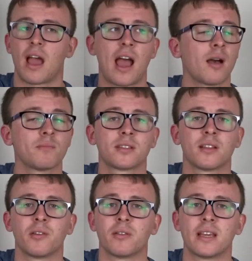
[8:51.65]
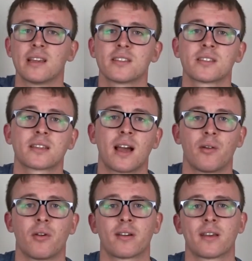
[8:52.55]
Absolutely
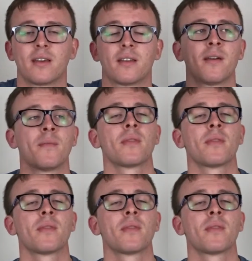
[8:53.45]
skyrocketed.